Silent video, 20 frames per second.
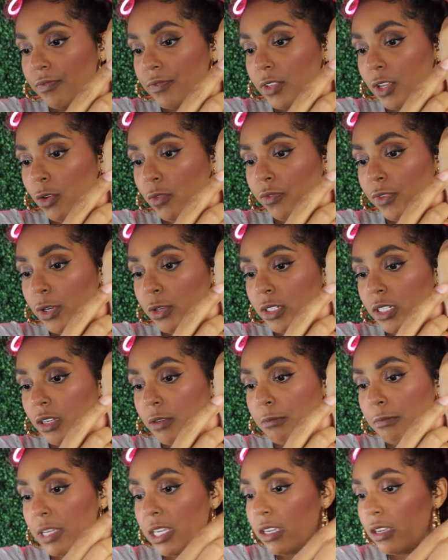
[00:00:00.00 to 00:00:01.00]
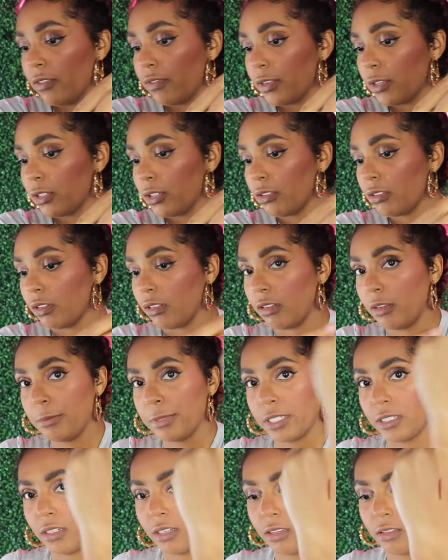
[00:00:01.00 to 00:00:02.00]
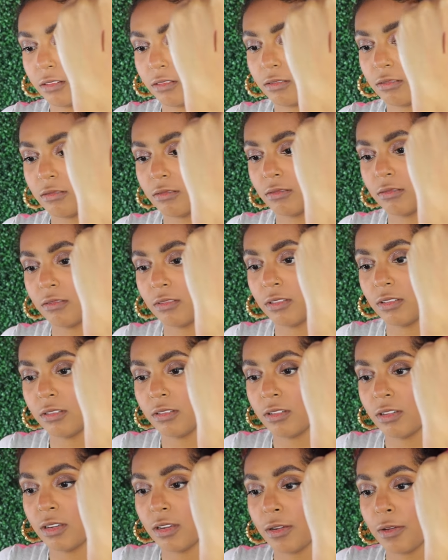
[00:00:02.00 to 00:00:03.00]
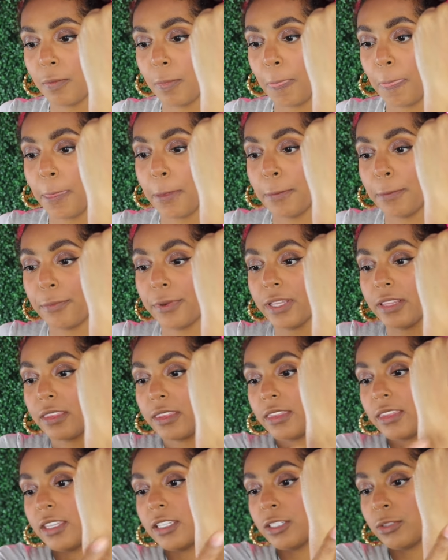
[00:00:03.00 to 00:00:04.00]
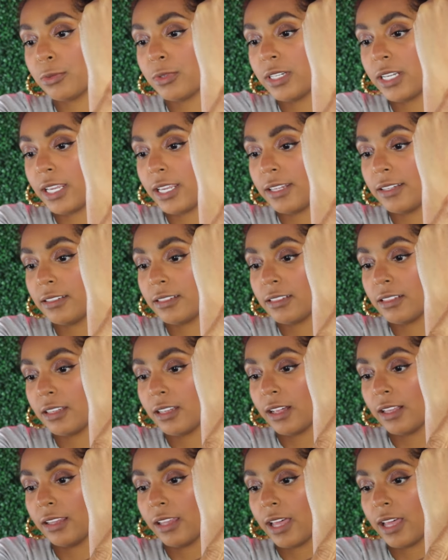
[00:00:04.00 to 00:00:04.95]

Don't focus on me. Focus on the lipstick. But this one is a